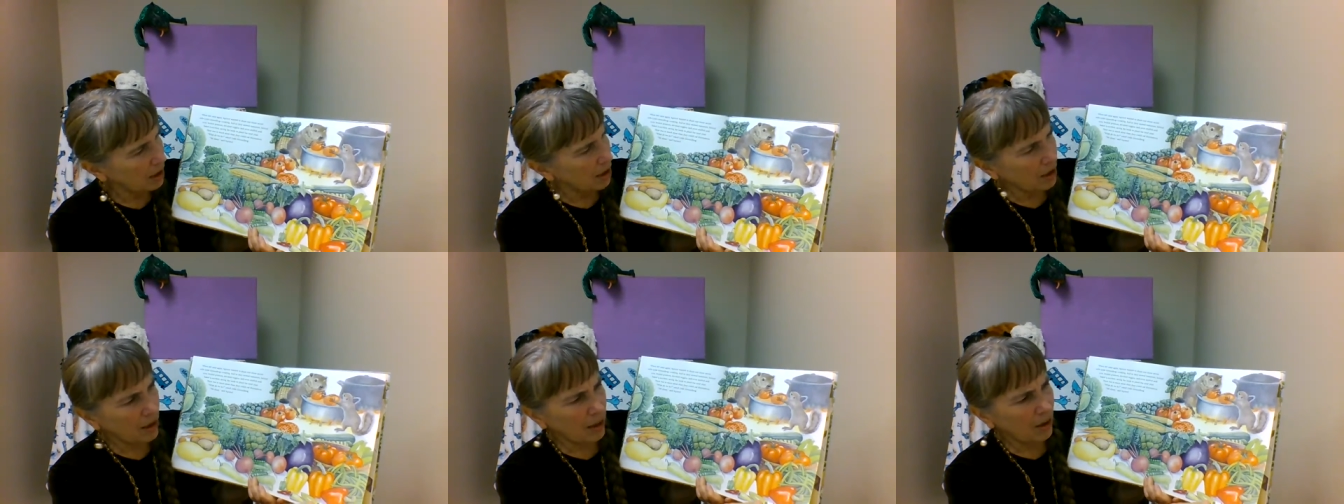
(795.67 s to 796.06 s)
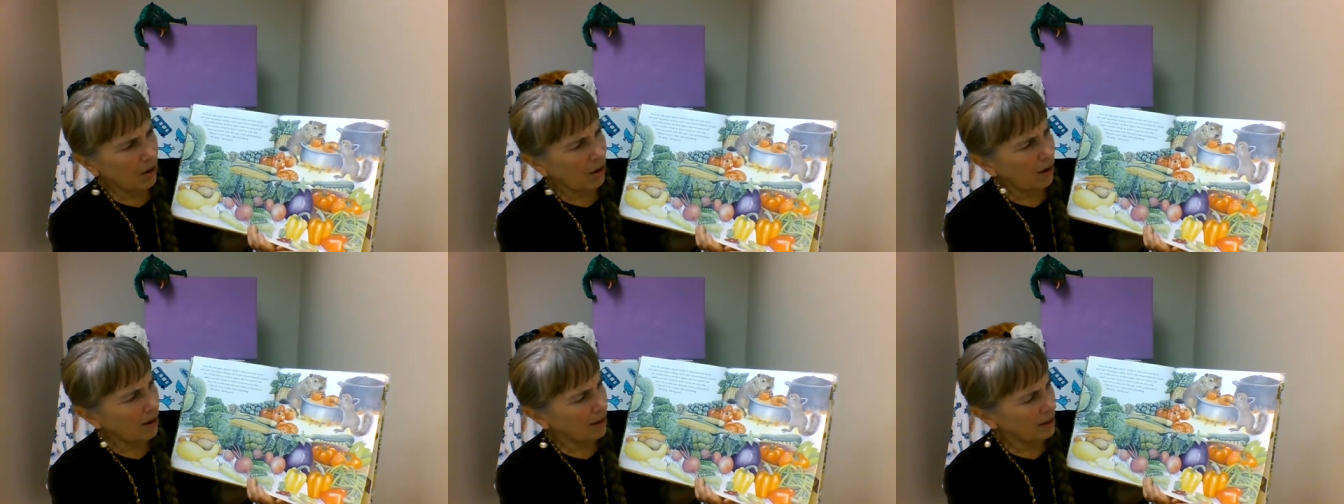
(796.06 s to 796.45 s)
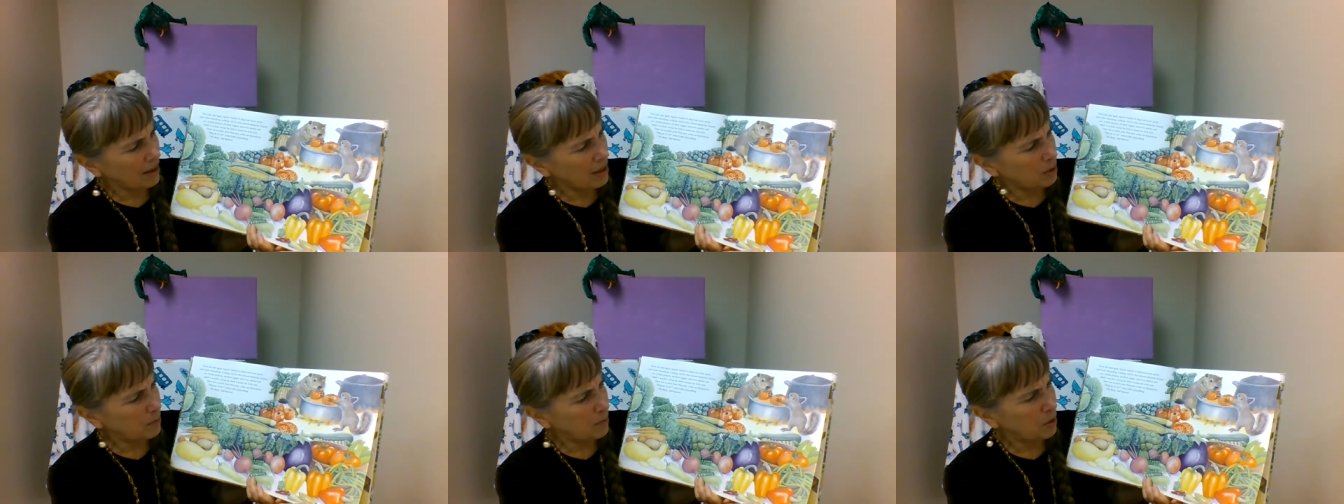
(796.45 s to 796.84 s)
Look at all
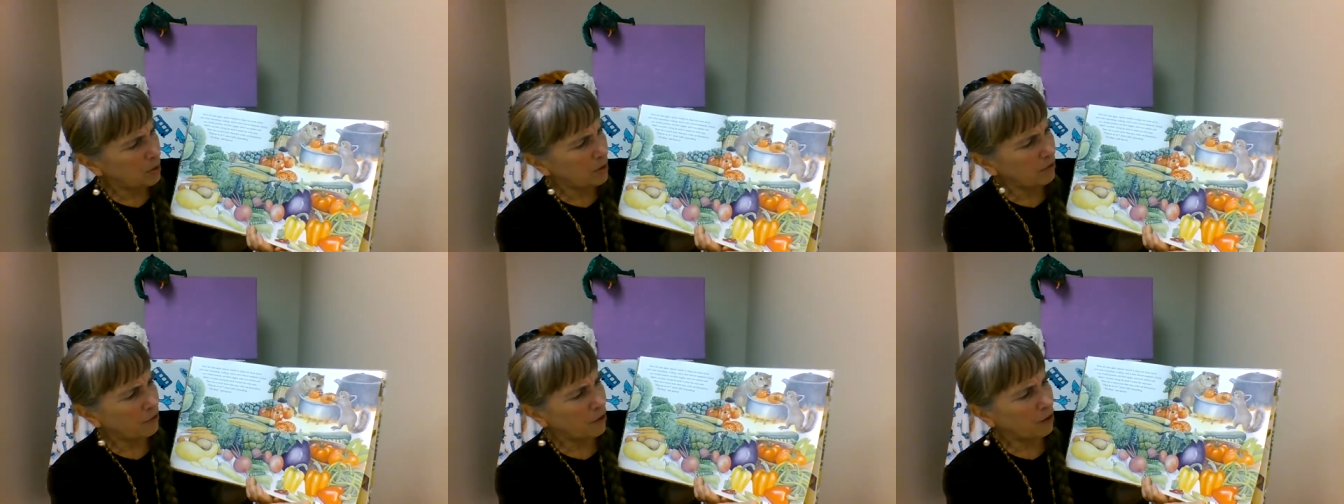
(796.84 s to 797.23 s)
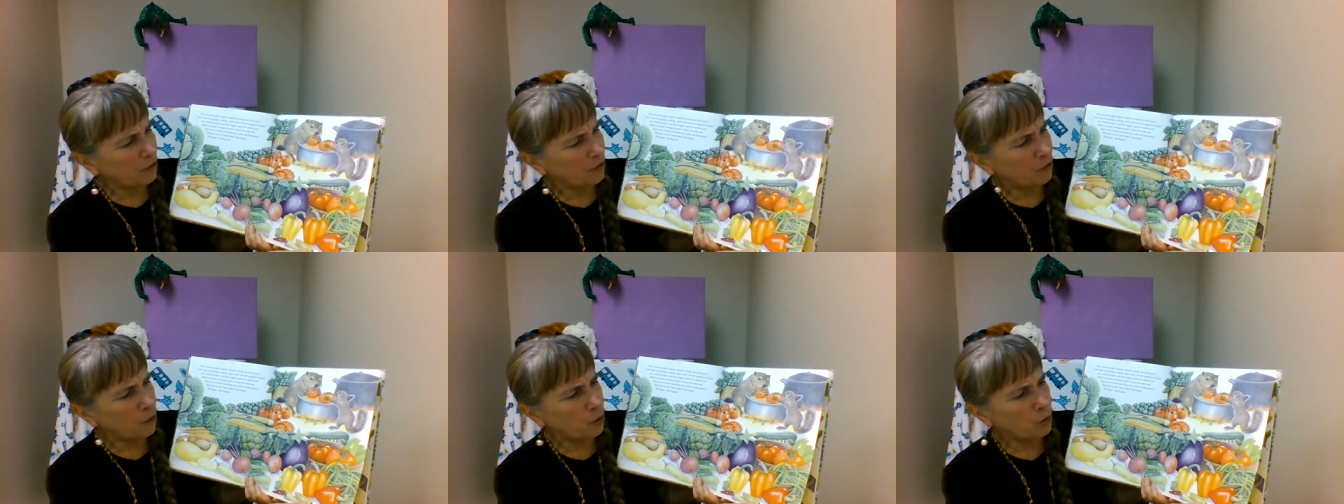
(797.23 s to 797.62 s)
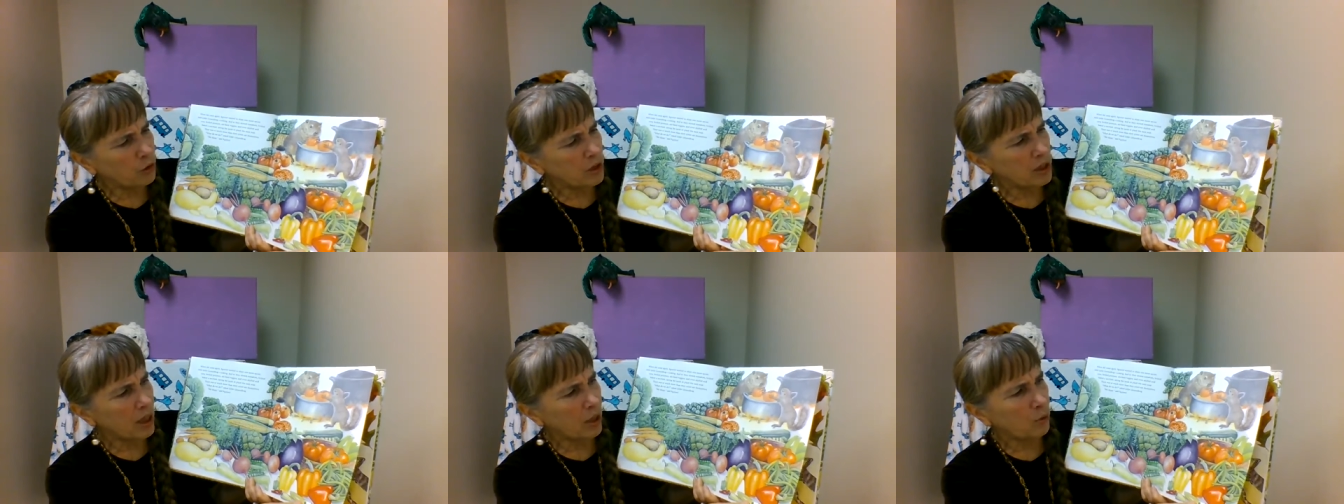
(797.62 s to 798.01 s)
these beautiful
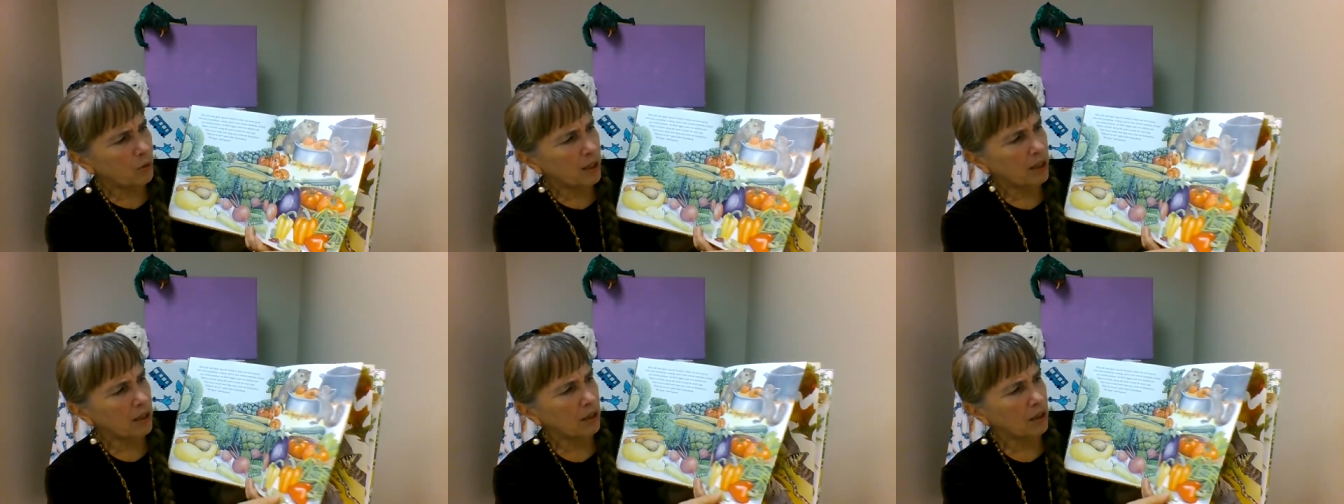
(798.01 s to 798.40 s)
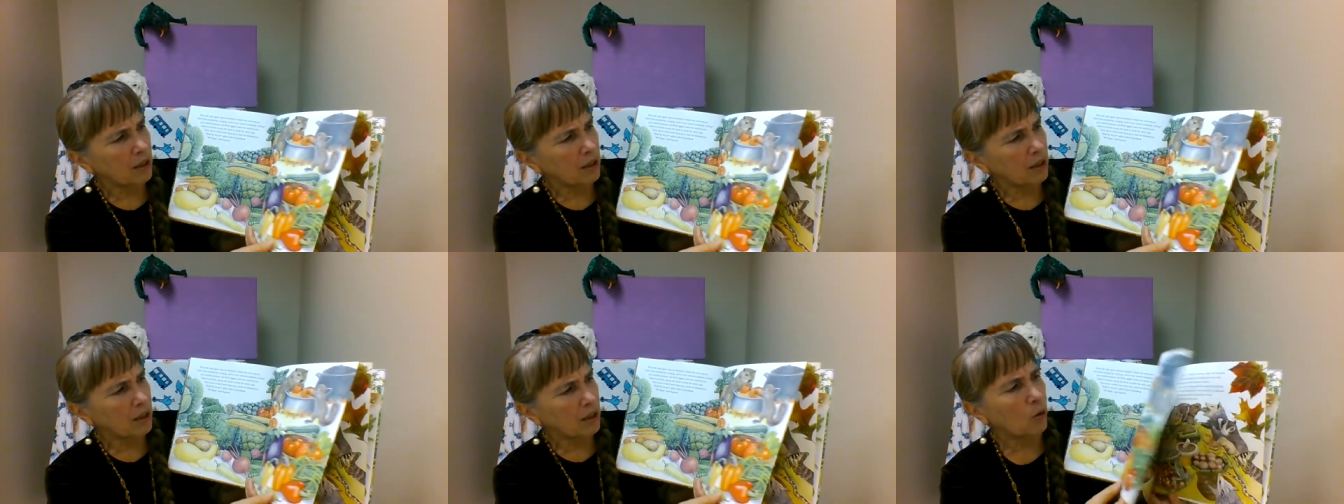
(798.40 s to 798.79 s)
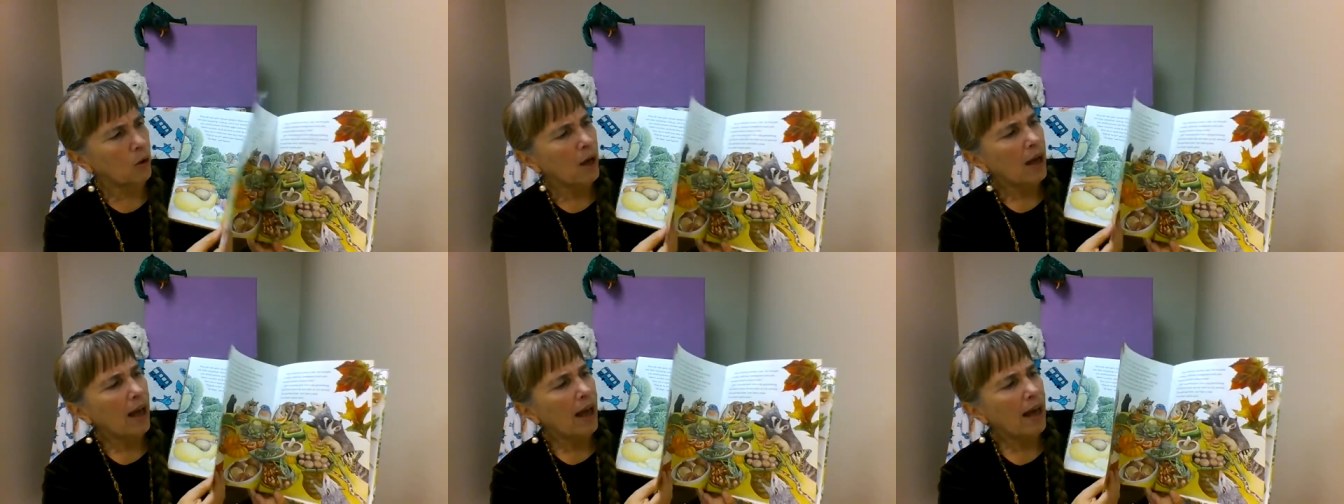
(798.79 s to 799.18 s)
foods that we can
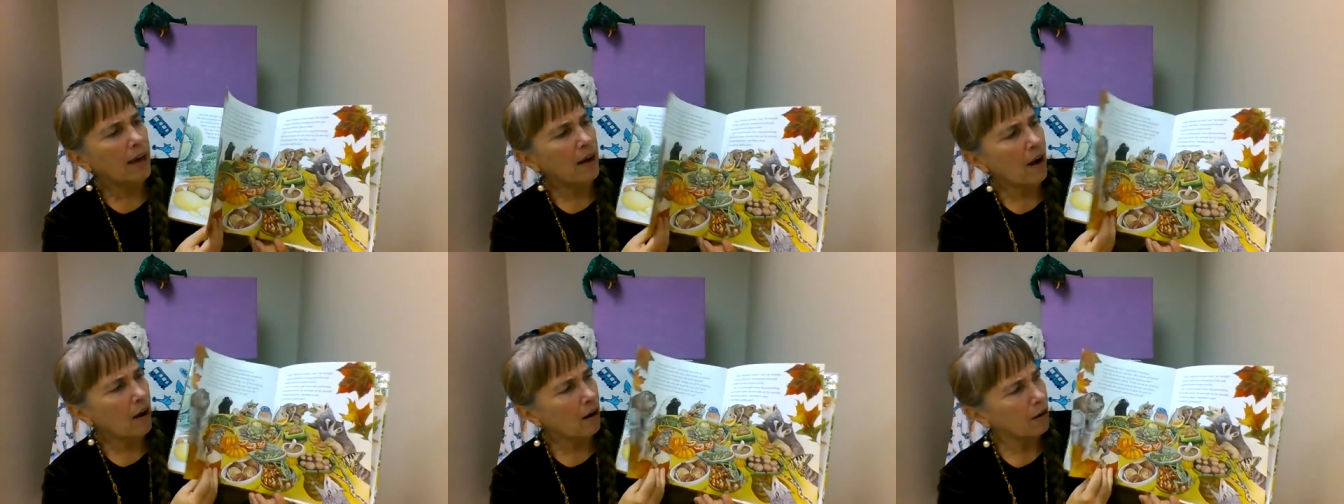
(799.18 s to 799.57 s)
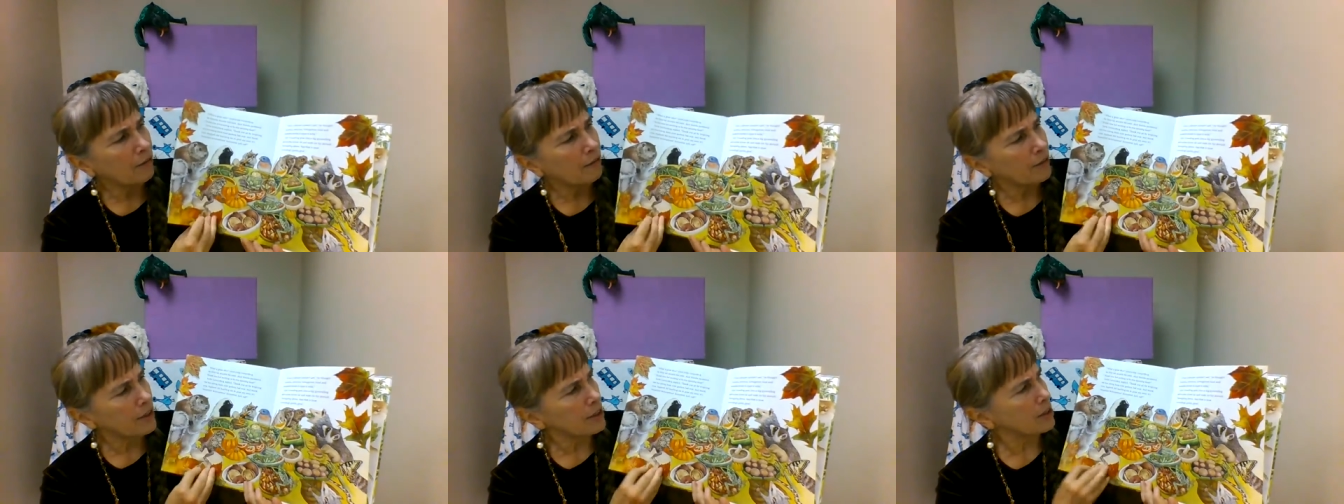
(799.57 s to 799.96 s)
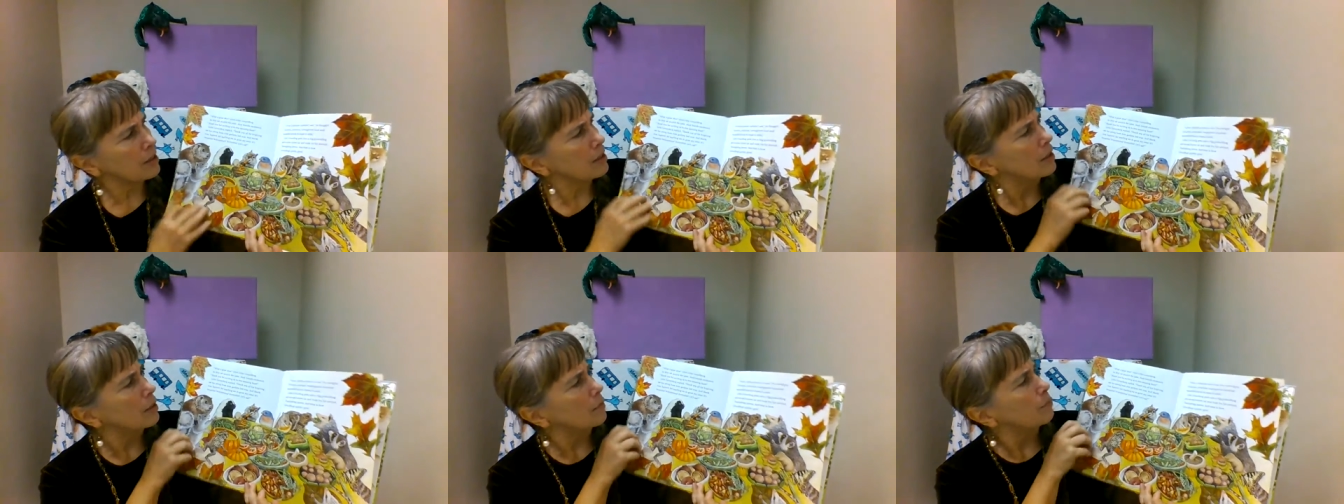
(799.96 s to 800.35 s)
grow and
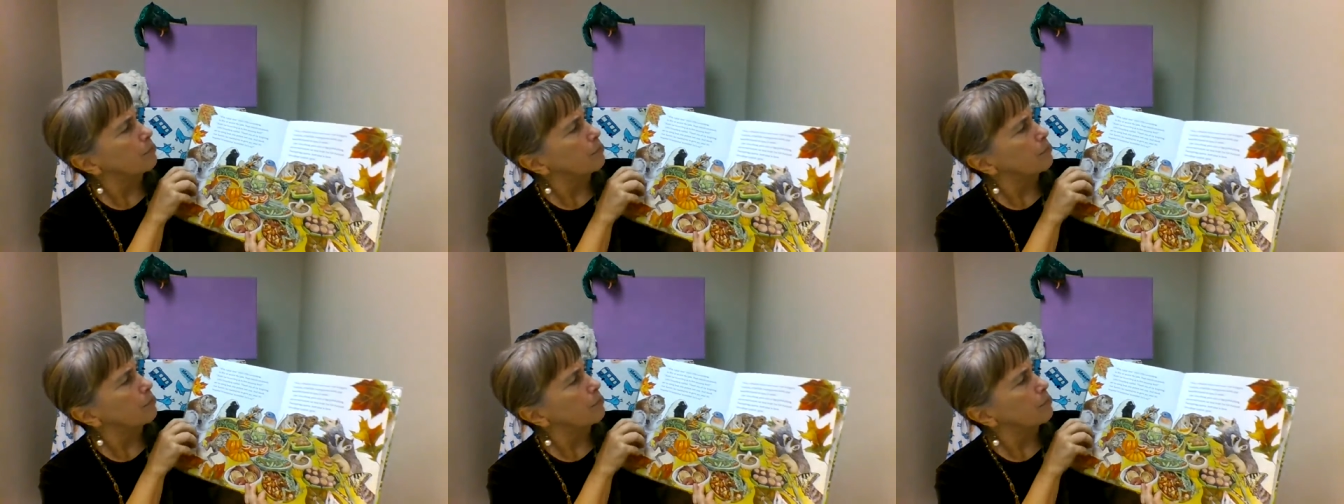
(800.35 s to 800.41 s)
harvest.